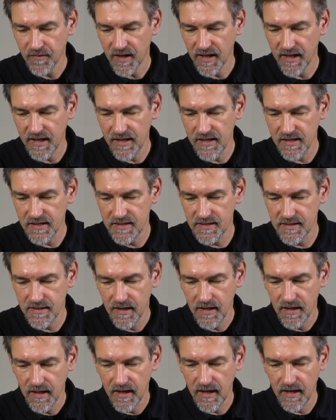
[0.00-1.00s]
is
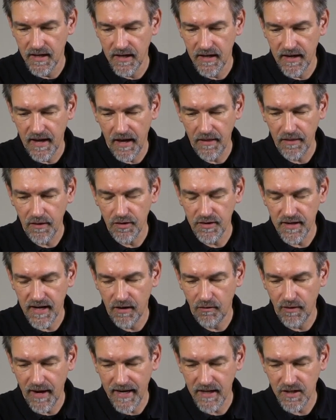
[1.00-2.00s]
in another
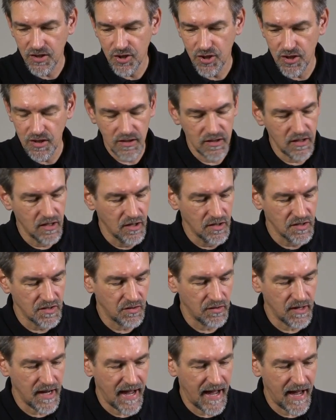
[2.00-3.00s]
direction,
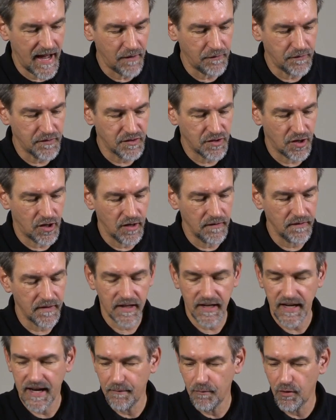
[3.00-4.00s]
so you have turned the
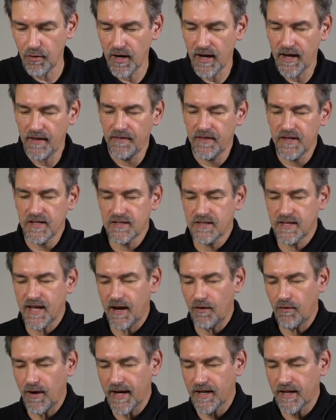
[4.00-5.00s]
camera in this
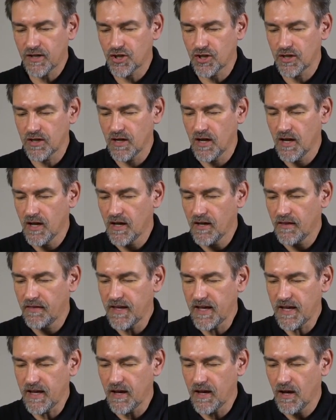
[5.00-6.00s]
direction,
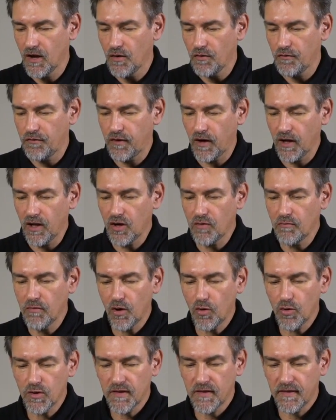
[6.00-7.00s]
the follow
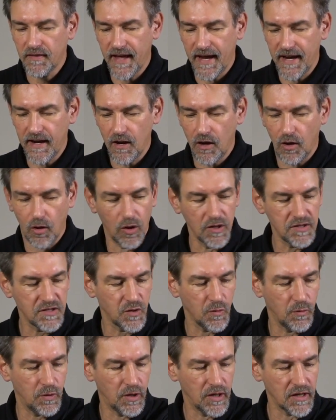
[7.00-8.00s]
mode then
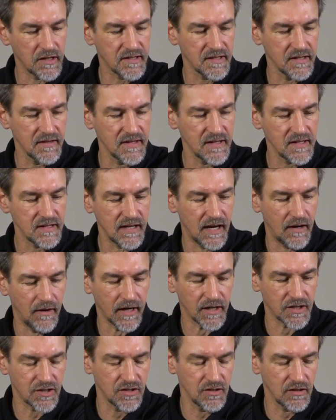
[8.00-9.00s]
also works in this
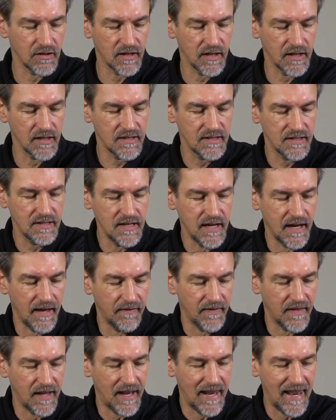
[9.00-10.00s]
direction. You can see
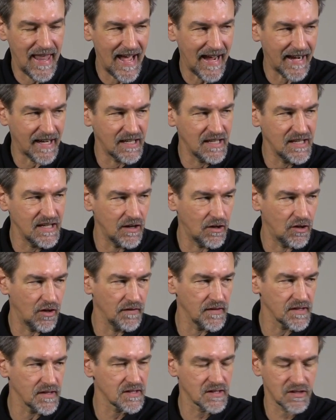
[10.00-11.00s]
at the leg here
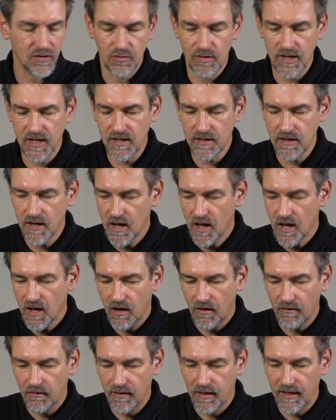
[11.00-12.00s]
on the screen
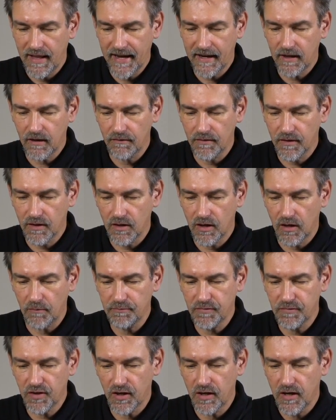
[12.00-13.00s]
of the leg of the
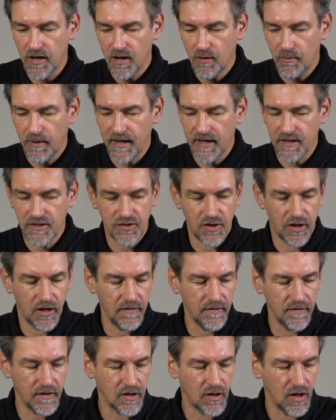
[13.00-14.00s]
copter, when I
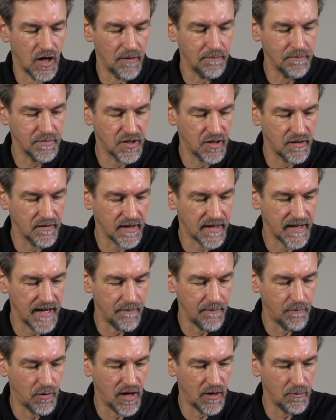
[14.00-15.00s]
turn the copter, the
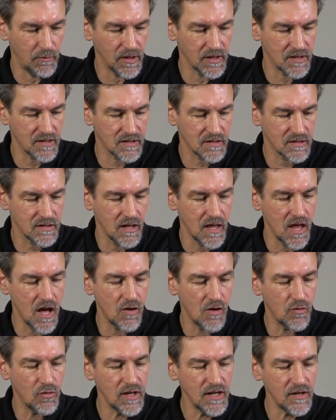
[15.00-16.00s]
camera will
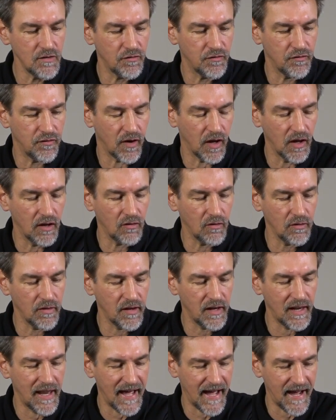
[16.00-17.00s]
slowly follow
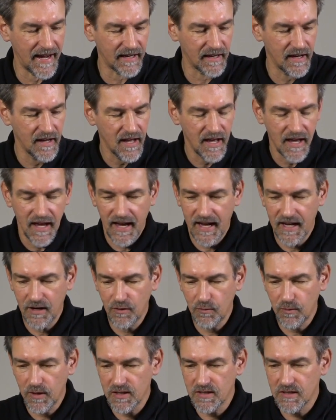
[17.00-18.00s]
the leg
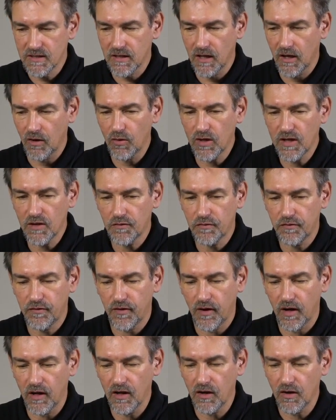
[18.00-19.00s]
and will slowly
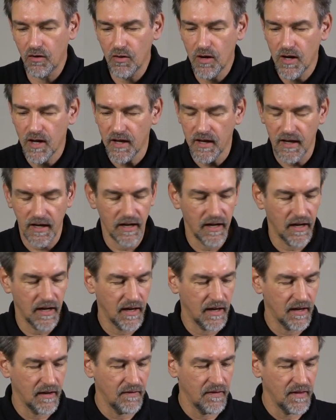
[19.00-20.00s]
follow
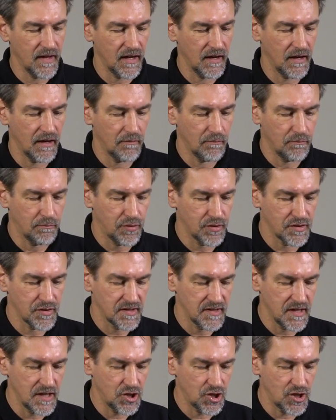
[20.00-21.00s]
in the
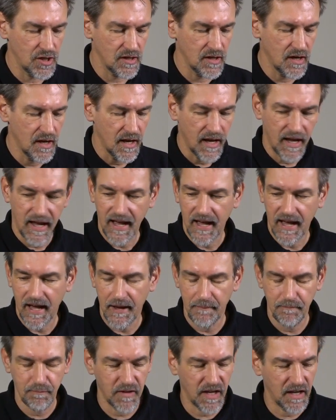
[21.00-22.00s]
position.
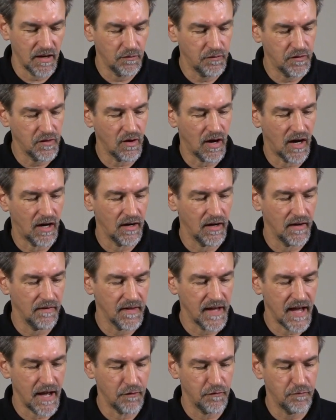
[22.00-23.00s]
If you are in
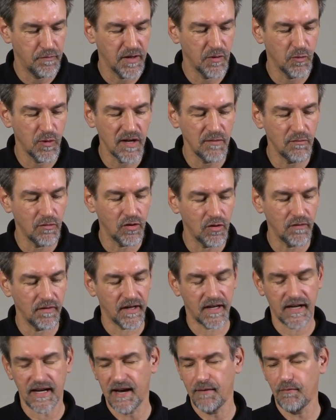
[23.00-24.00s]
the FPV mode,
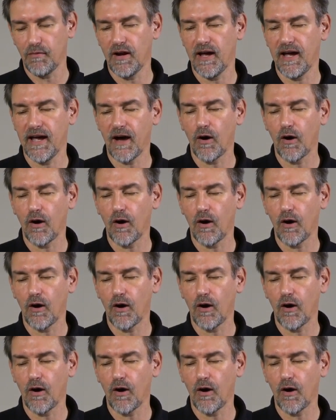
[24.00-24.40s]
the camera